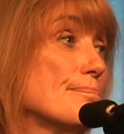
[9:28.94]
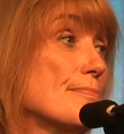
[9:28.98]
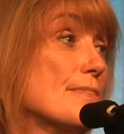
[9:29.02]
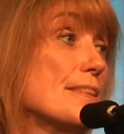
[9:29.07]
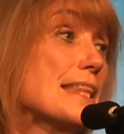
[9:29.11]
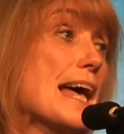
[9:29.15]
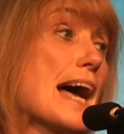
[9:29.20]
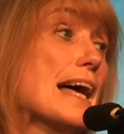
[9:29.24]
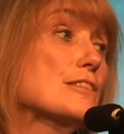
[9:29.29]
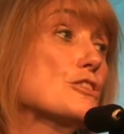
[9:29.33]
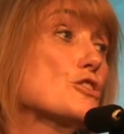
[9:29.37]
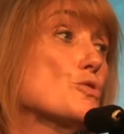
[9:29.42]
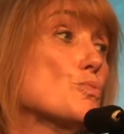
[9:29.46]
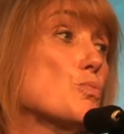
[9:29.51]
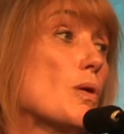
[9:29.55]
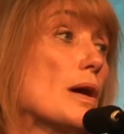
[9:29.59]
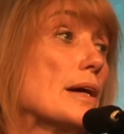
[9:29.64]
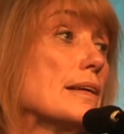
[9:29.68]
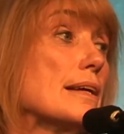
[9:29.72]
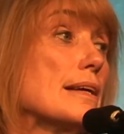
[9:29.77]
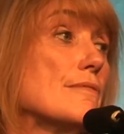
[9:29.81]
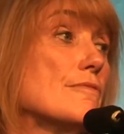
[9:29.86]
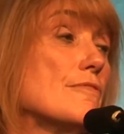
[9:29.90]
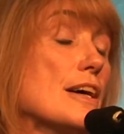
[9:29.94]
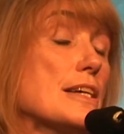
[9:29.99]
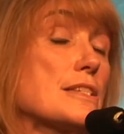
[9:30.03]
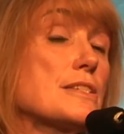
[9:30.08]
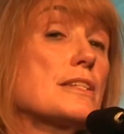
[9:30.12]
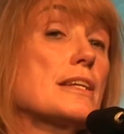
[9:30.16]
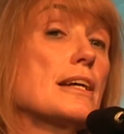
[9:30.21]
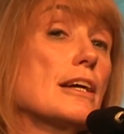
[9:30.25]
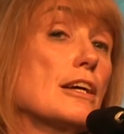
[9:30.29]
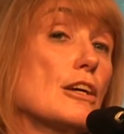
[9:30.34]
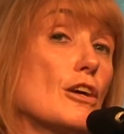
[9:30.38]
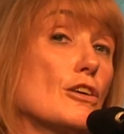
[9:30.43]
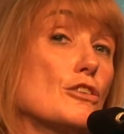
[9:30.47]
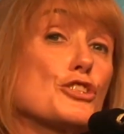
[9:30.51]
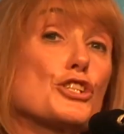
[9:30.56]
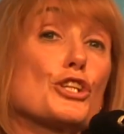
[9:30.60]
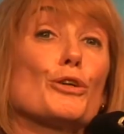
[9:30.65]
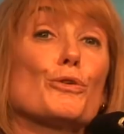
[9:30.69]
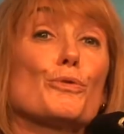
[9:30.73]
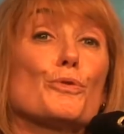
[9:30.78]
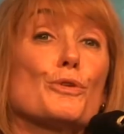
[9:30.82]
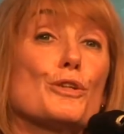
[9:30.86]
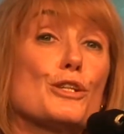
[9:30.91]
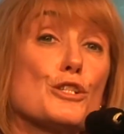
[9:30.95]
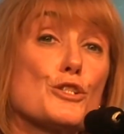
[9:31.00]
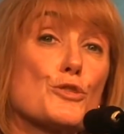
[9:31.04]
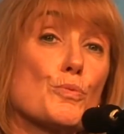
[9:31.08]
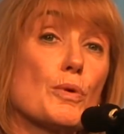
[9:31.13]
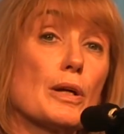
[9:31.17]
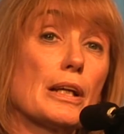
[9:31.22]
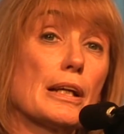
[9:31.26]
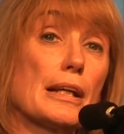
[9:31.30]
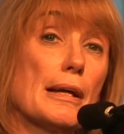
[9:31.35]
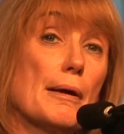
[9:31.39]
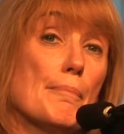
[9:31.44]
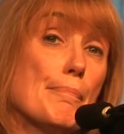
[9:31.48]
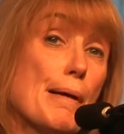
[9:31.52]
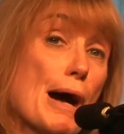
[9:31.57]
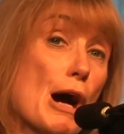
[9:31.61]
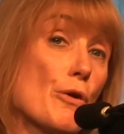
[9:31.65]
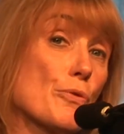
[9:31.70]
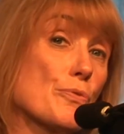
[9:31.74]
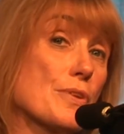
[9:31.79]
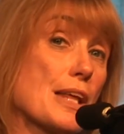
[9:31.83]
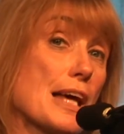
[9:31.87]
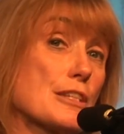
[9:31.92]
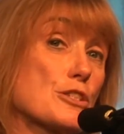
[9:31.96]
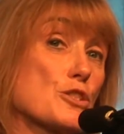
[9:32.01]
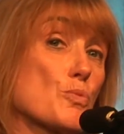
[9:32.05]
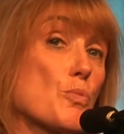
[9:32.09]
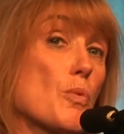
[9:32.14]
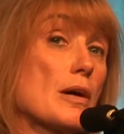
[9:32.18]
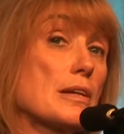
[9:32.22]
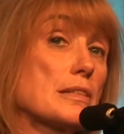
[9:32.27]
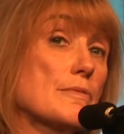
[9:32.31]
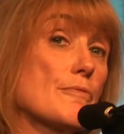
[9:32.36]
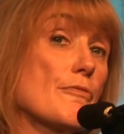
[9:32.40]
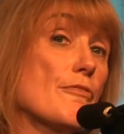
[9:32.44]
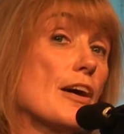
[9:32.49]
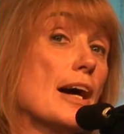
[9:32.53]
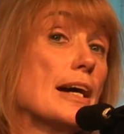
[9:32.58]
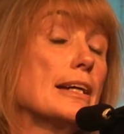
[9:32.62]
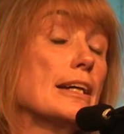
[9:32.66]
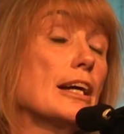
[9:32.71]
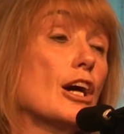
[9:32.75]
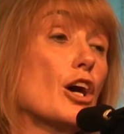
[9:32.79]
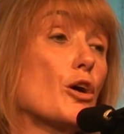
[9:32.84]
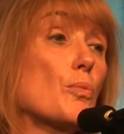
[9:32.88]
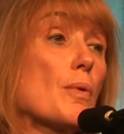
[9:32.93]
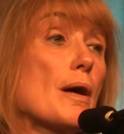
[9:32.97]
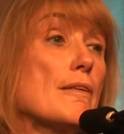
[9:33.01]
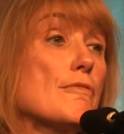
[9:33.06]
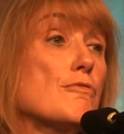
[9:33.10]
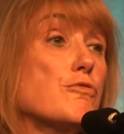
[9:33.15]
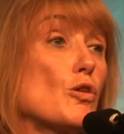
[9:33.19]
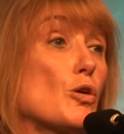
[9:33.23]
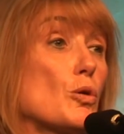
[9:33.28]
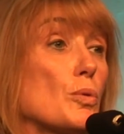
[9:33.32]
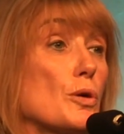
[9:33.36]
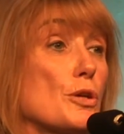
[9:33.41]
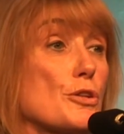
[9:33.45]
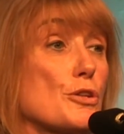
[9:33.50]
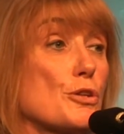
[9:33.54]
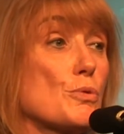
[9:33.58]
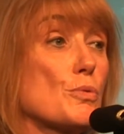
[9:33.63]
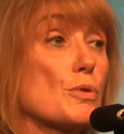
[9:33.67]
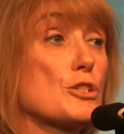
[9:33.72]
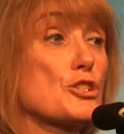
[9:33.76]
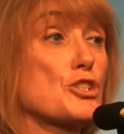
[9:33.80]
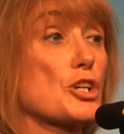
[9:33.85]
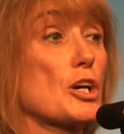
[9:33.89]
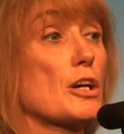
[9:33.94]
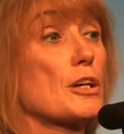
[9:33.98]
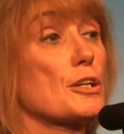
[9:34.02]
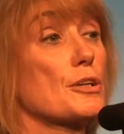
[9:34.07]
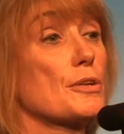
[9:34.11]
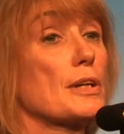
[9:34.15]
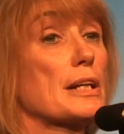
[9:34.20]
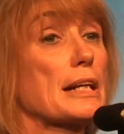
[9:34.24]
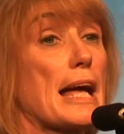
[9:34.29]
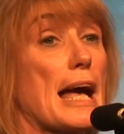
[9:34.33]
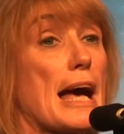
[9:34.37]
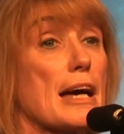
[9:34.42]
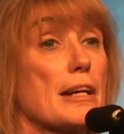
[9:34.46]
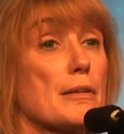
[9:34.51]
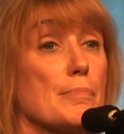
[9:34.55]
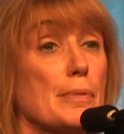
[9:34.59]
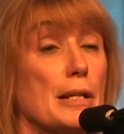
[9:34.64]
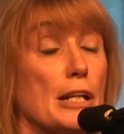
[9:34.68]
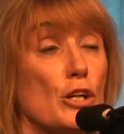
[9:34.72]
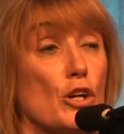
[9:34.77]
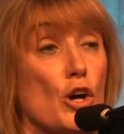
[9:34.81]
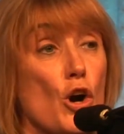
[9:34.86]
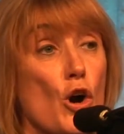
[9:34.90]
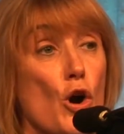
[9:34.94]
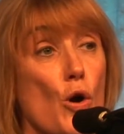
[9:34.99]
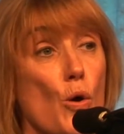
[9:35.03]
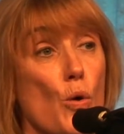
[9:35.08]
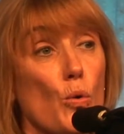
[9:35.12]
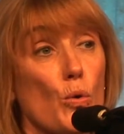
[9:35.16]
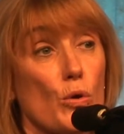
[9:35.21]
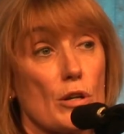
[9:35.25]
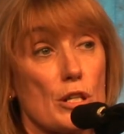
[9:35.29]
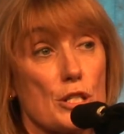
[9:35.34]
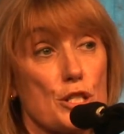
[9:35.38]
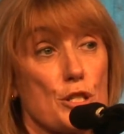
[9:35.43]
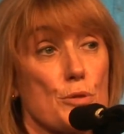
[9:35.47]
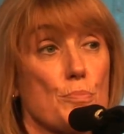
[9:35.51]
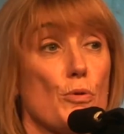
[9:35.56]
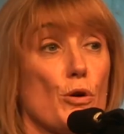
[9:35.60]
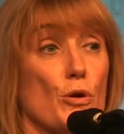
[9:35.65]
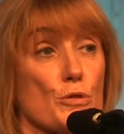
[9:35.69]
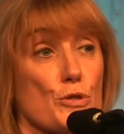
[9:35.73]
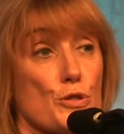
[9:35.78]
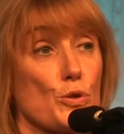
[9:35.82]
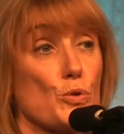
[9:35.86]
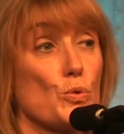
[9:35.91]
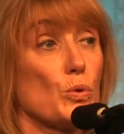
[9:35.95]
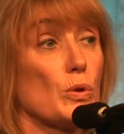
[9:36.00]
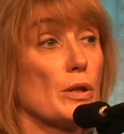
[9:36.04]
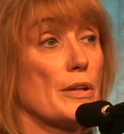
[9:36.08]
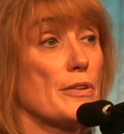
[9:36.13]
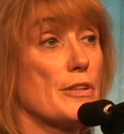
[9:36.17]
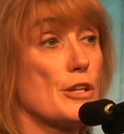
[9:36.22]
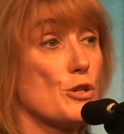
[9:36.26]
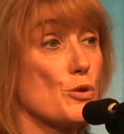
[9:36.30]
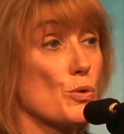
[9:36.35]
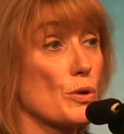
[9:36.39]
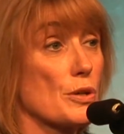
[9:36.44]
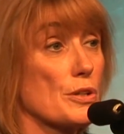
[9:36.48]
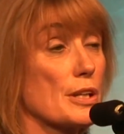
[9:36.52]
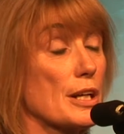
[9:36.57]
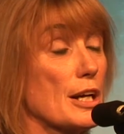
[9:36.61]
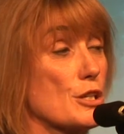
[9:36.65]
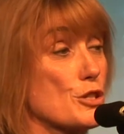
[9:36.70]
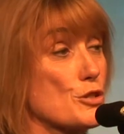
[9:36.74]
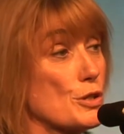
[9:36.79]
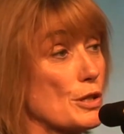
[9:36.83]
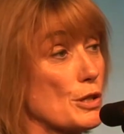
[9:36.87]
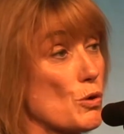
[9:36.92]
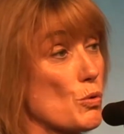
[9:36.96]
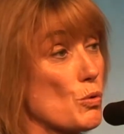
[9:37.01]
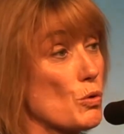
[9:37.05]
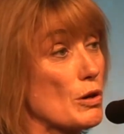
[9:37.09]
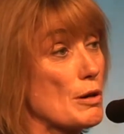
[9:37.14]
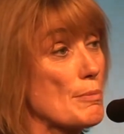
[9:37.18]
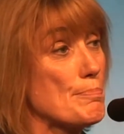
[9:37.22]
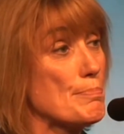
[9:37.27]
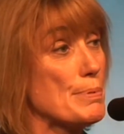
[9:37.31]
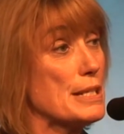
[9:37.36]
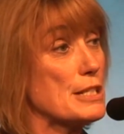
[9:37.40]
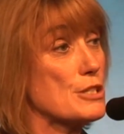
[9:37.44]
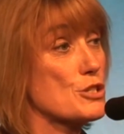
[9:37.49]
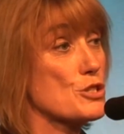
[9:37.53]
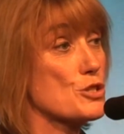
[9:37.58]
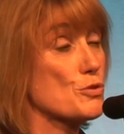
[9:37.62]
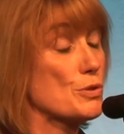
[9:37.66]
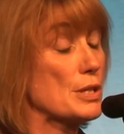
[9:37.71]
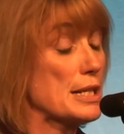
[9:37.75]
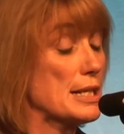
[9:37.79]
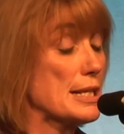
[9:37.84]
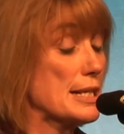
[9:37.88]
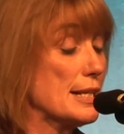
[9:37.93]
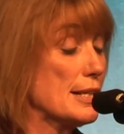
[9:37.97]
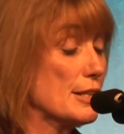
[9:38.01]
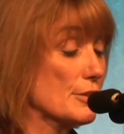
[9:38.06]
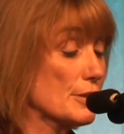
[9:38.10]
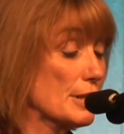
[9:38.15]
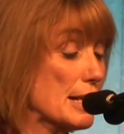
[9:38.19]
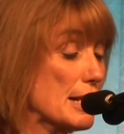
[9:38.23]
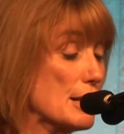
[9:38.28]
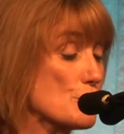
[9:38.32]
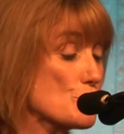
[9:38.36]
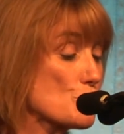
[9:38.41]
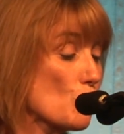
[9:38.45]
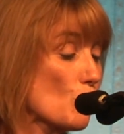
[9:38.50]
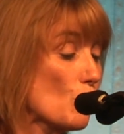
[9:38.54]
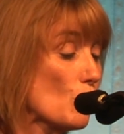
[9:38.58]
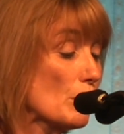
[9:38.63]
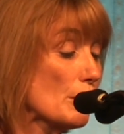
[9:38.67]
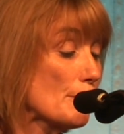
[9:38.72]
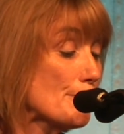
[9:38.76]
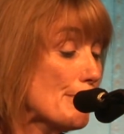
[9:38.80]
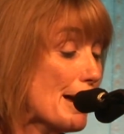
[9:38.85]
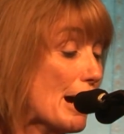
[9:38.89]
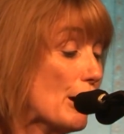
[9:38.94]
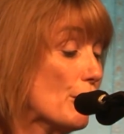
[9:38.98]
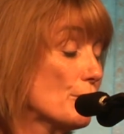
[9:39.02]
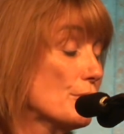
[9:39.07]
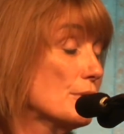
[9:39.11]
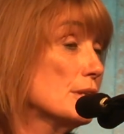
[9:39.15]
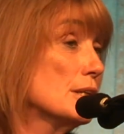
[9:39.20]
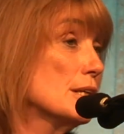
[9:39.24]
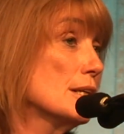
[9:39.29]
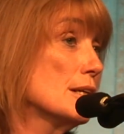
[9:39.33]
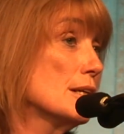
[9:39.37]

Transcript: That's what investing in our children is really about. That's what finding our way forward through a charter academy or a small school in the North Country or at Beach Street here is all about.